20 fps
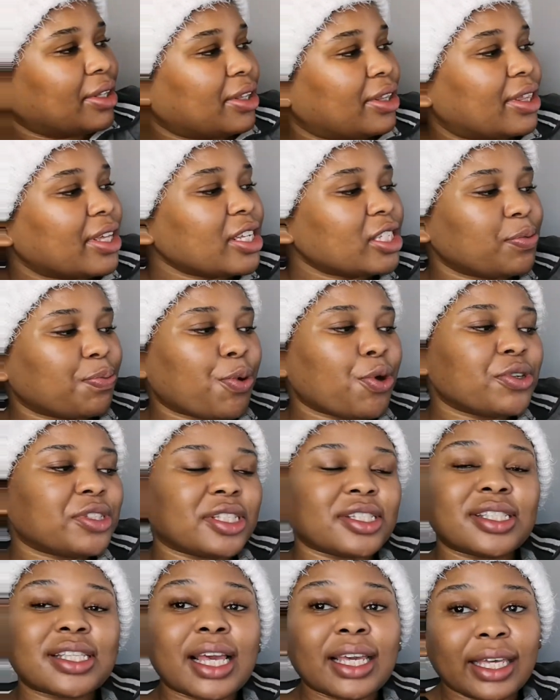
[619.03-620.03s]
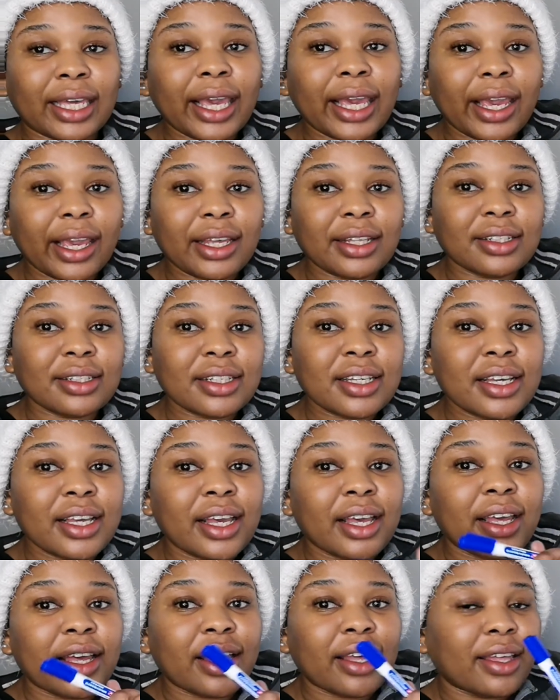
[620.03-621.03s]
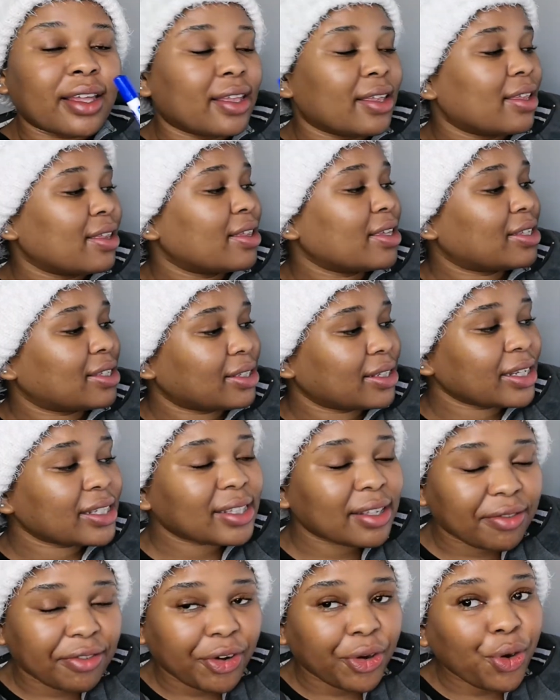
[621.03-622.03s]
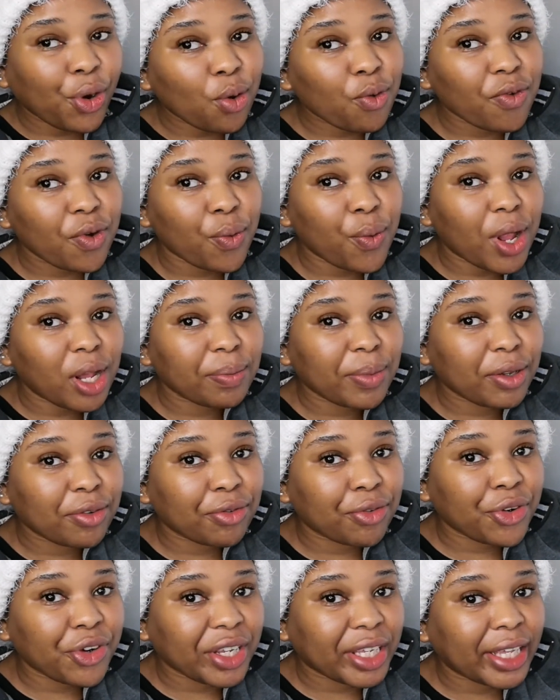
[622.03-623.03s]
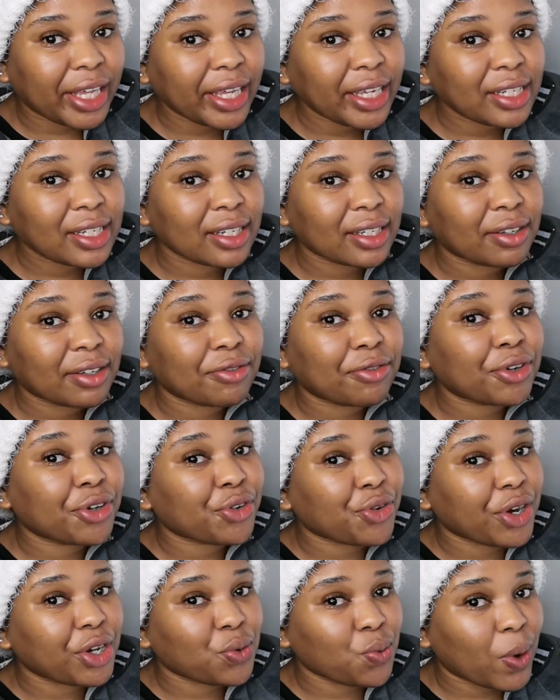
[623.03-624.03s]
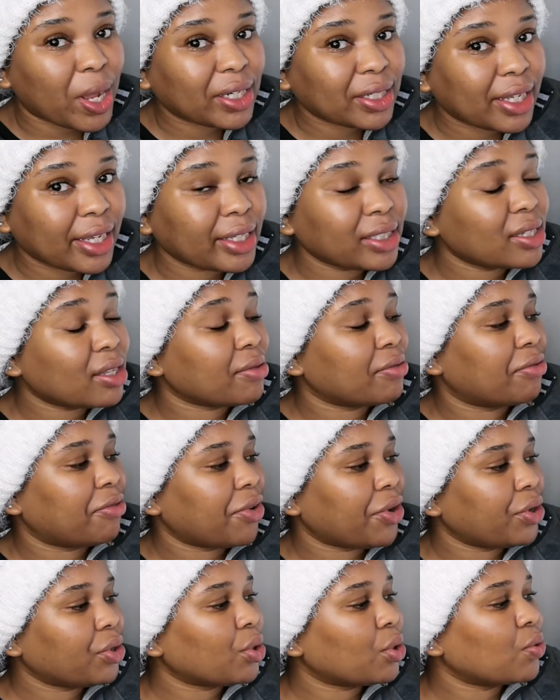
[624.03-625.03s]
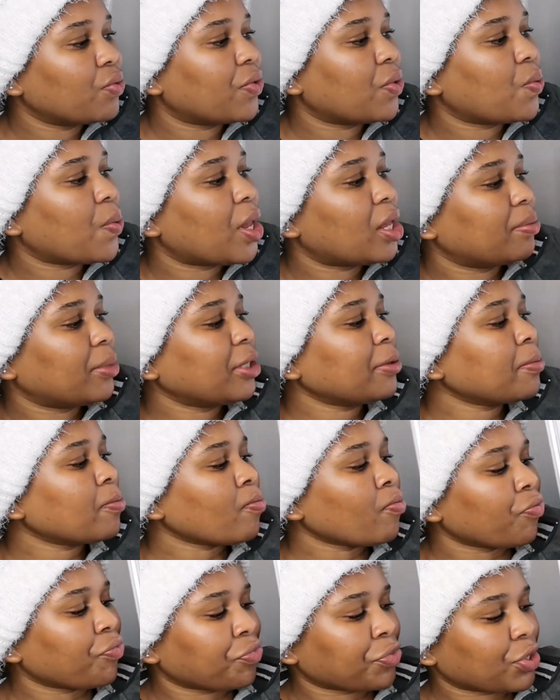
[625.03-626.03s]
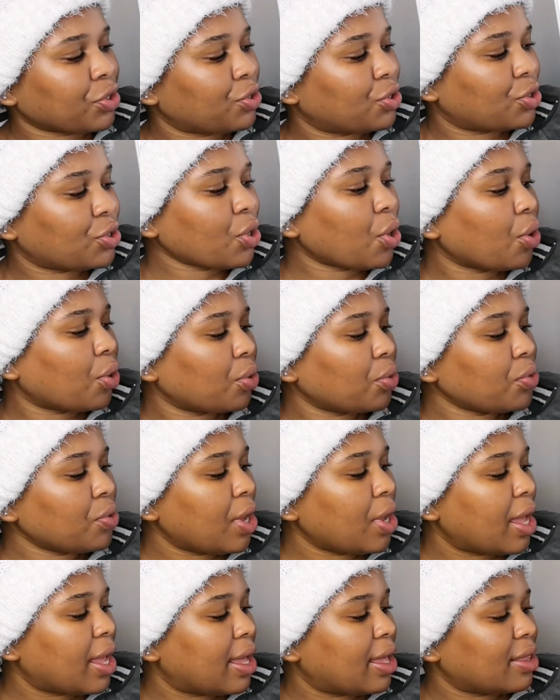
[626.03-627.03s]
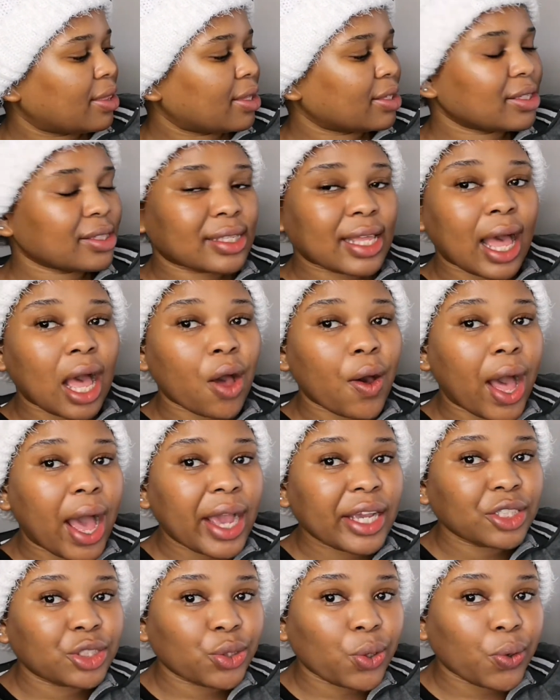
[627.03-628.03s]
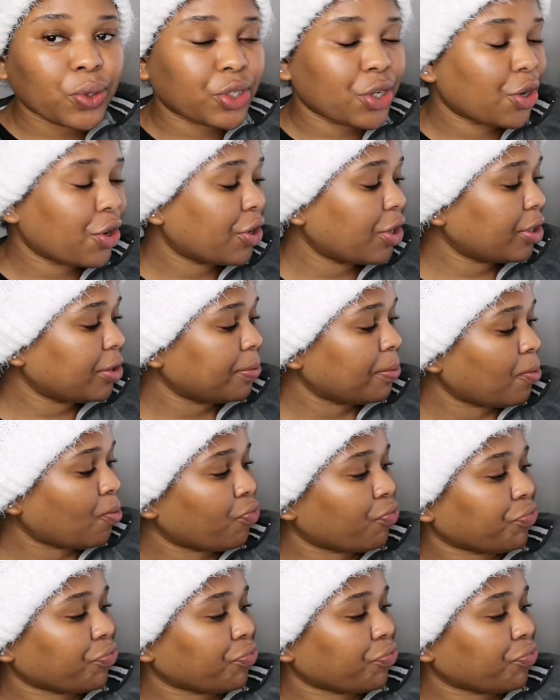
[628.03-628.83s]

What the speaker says: this process again, the sticks are very overwhelming for a kid, for a grade 1 kid. They're very overwhelming. So this is how I taught her.